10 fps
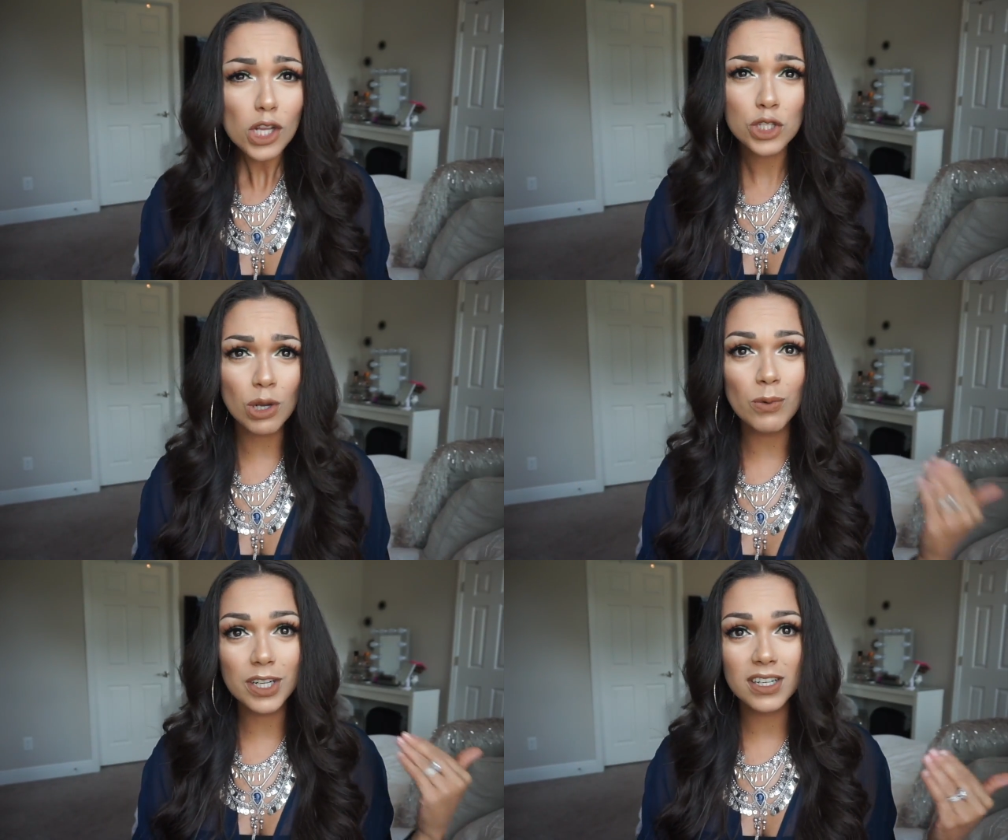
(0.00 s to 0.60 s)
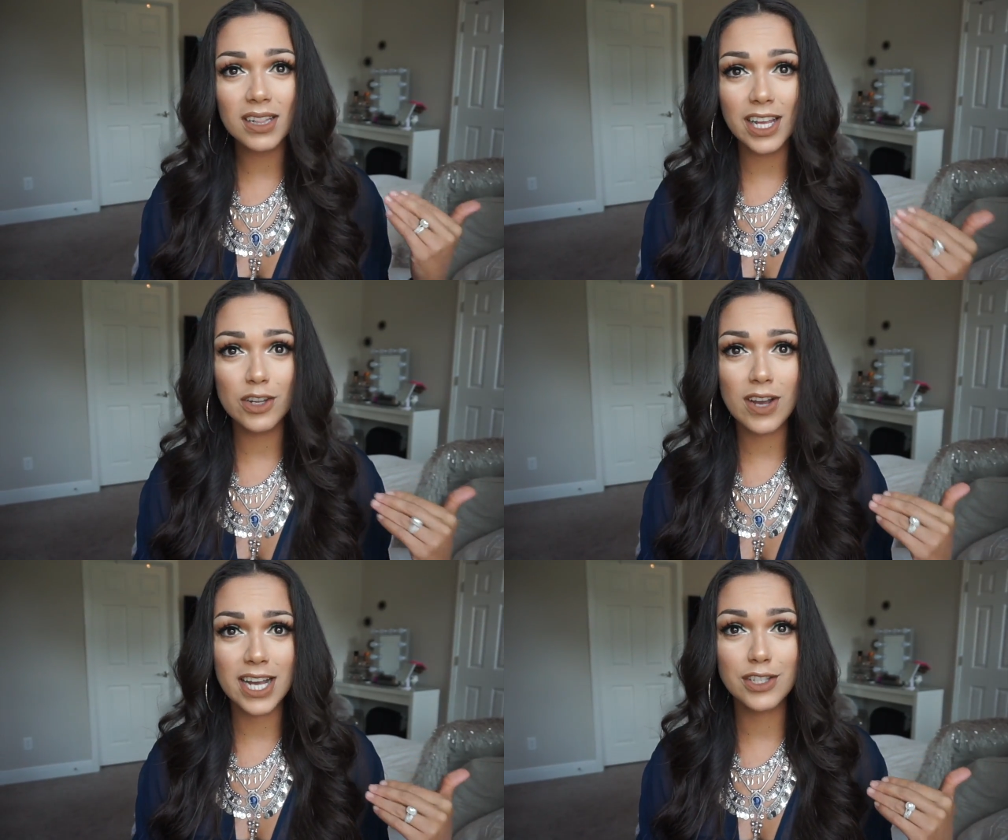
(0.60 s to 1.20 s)
So I wanted to let
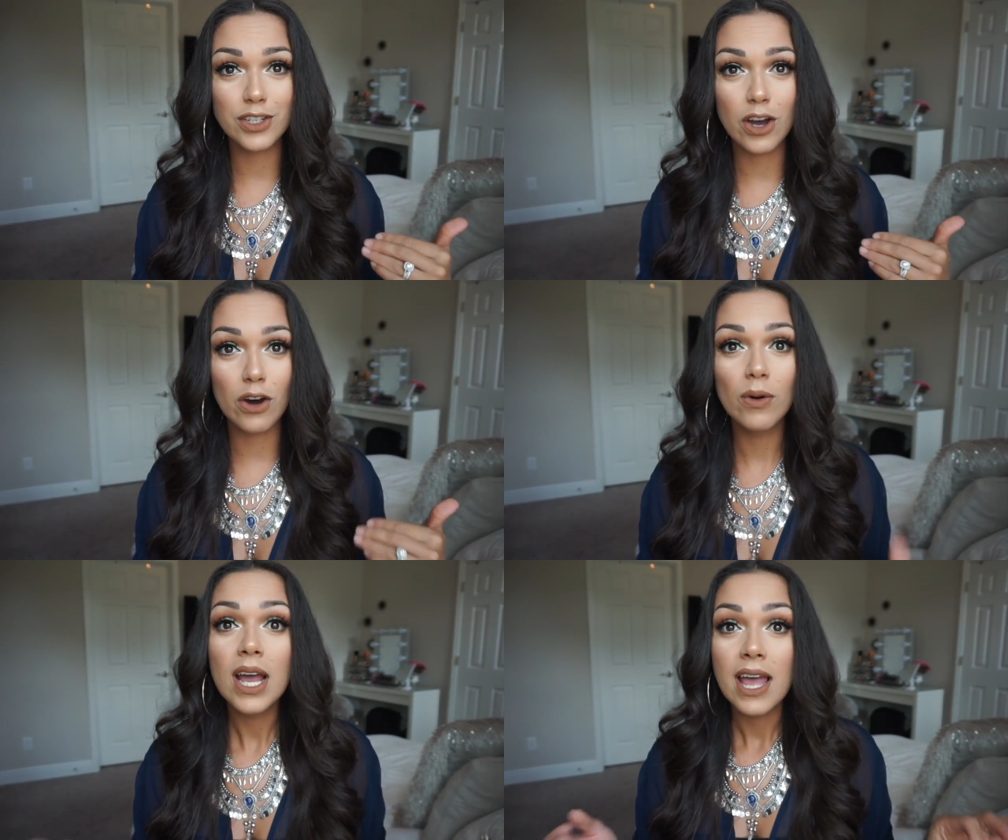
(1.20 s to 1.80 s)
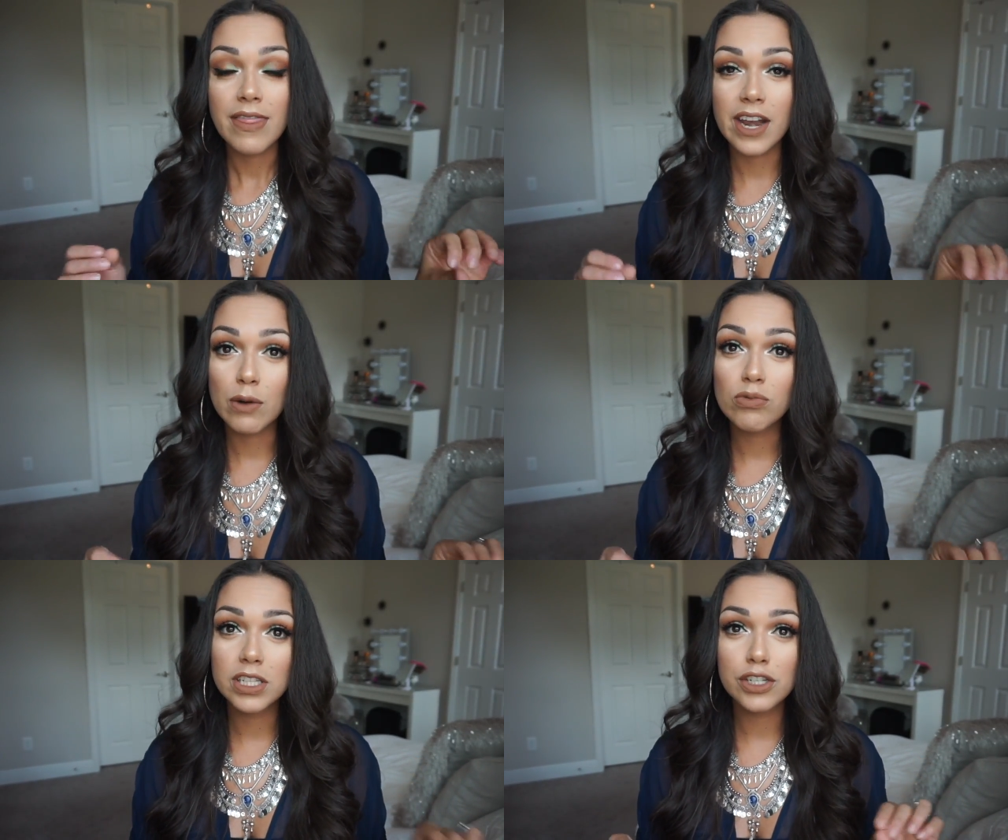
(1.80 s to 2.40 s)
you guys know that I
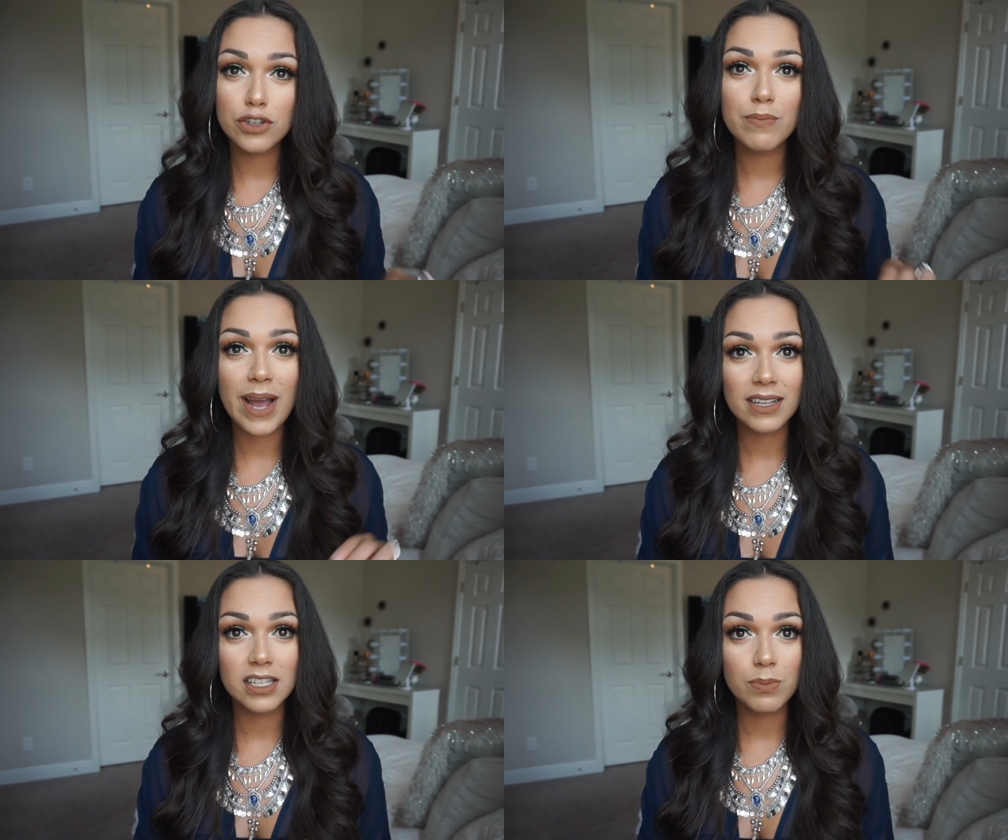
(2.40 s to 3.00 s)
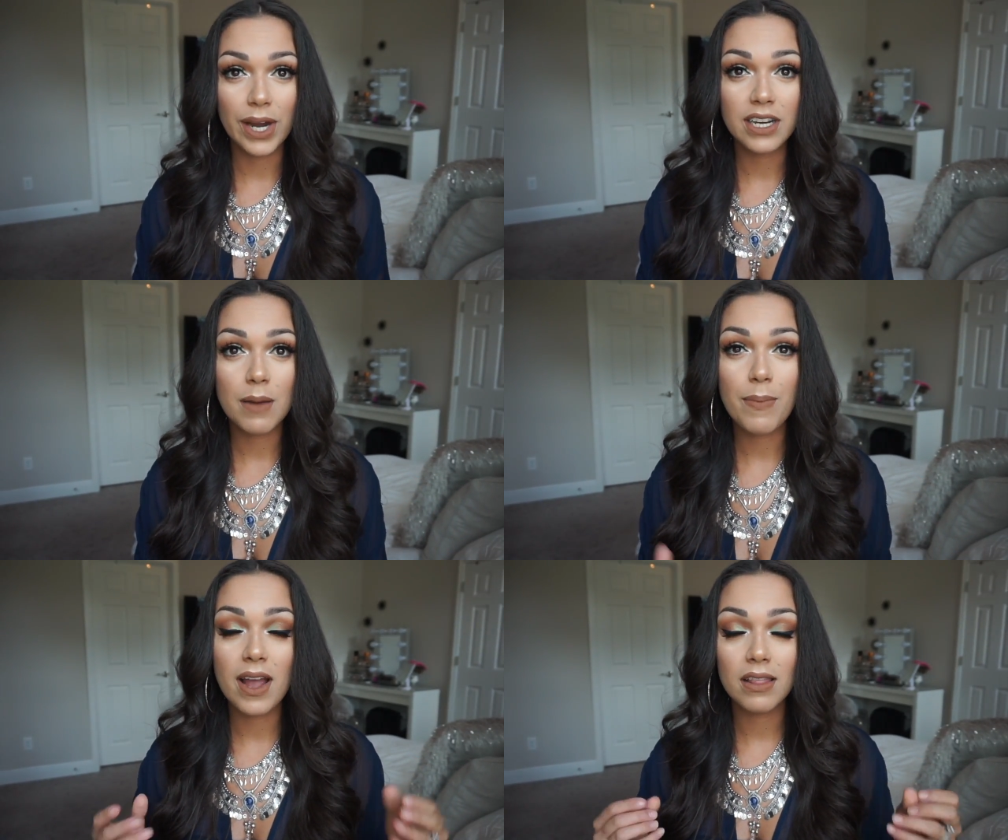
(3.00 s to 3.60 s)
really do back this brand
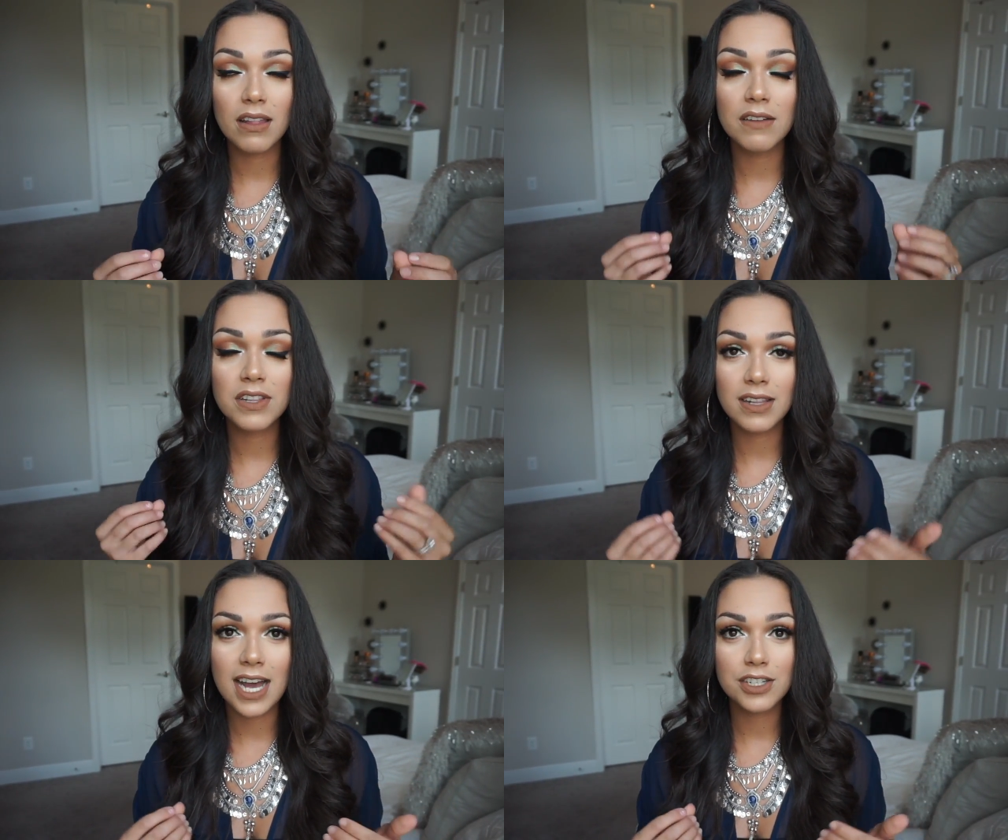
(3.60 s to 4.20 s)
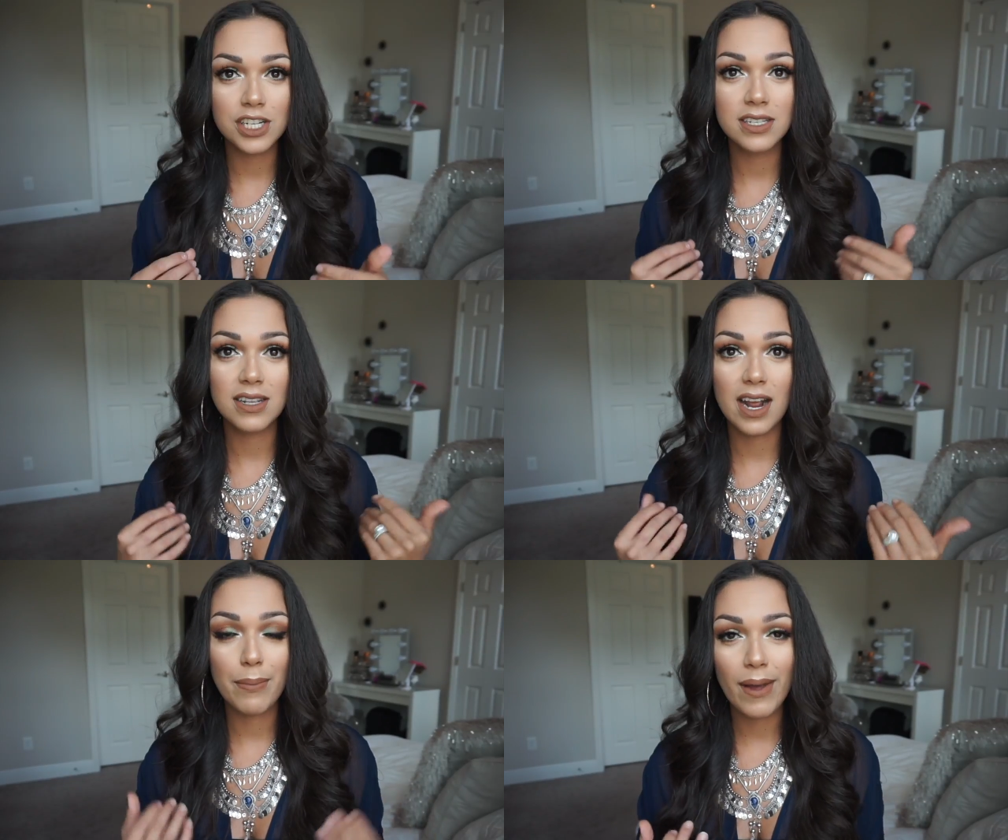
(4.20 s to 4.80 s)
up. I love the lashes
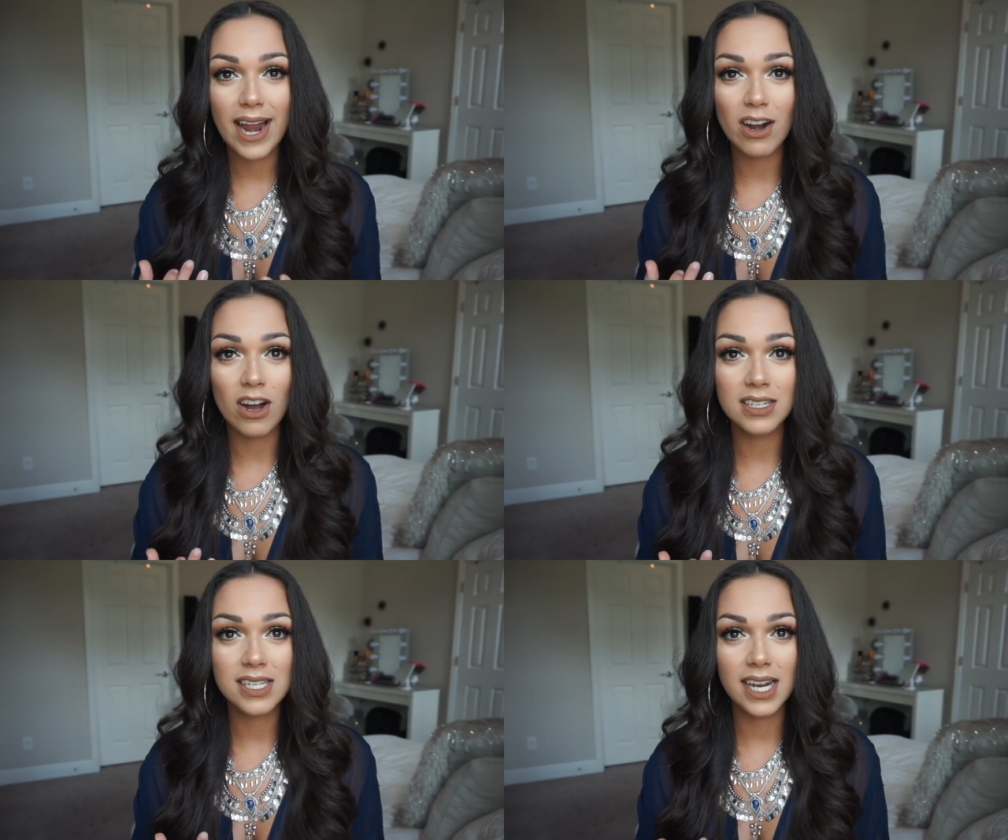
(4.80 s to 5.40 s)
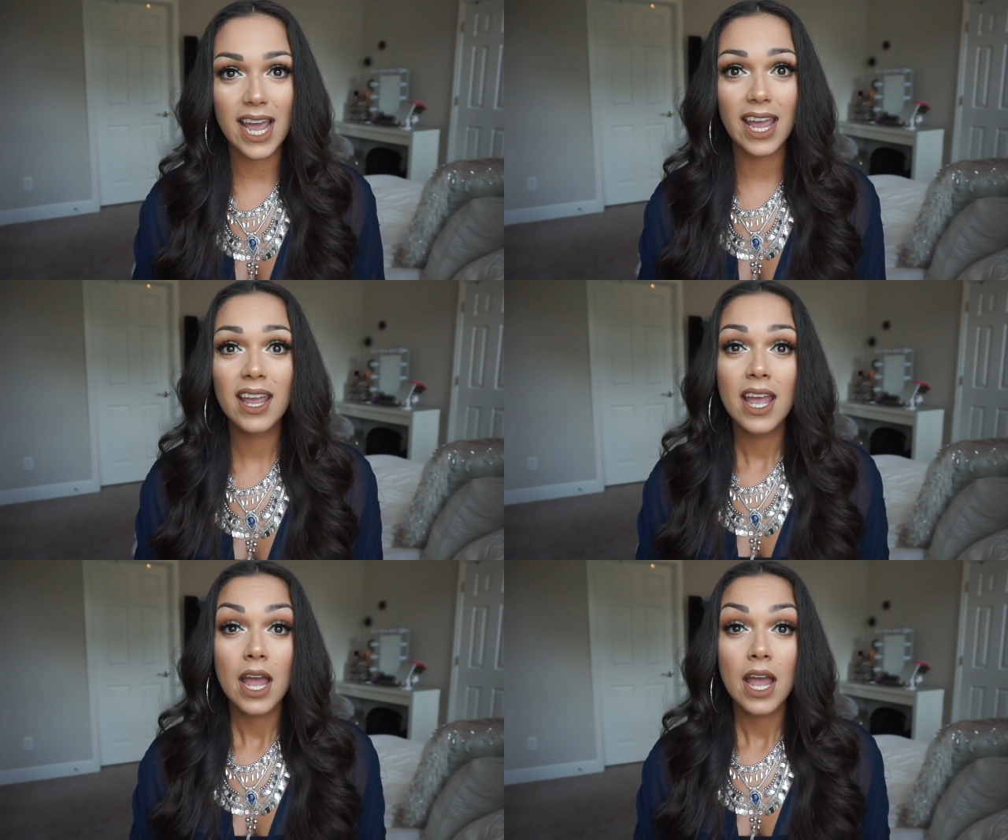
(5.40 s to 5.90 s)
that I applied on today.